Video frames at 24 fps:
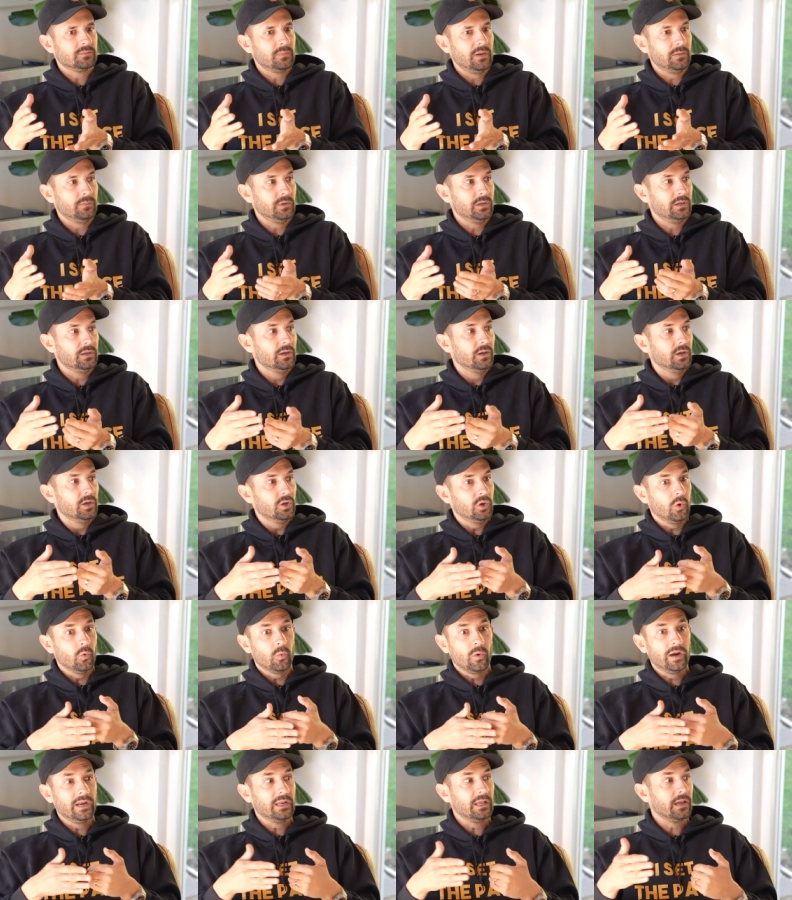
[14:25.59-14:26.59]
maybe
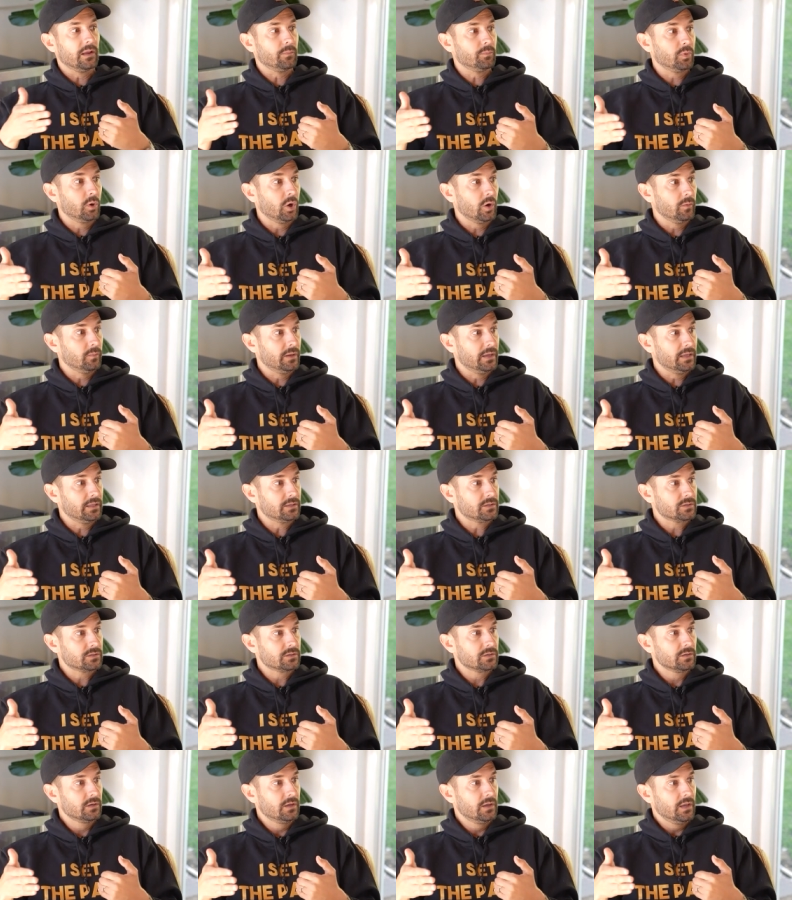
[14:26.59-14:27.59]
you're waiting on
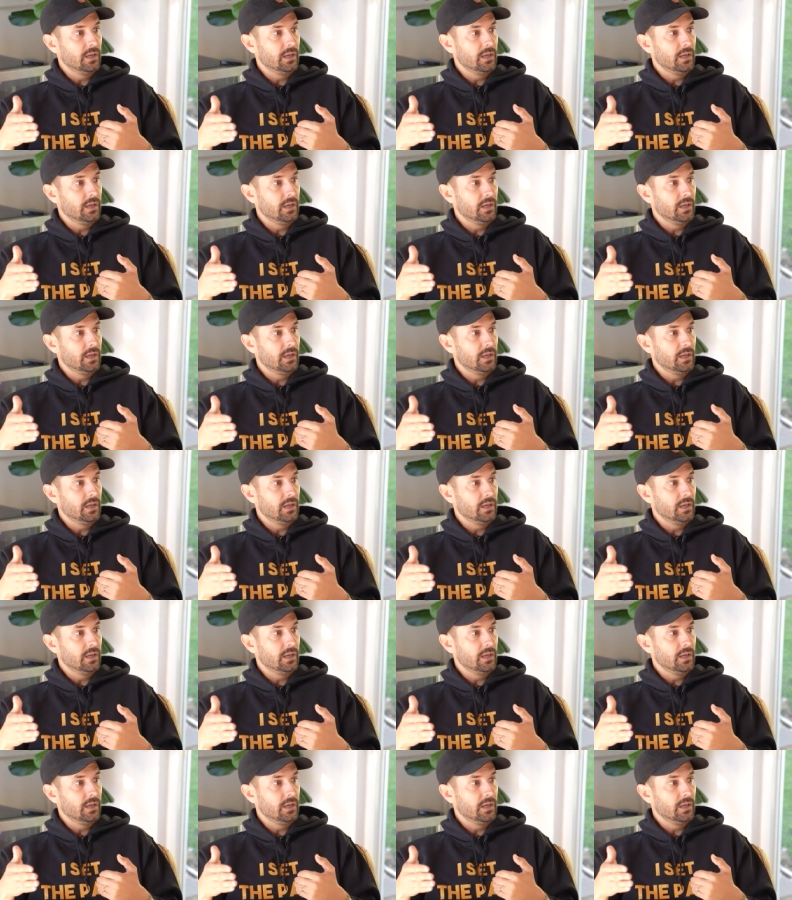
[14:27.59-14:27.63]
permits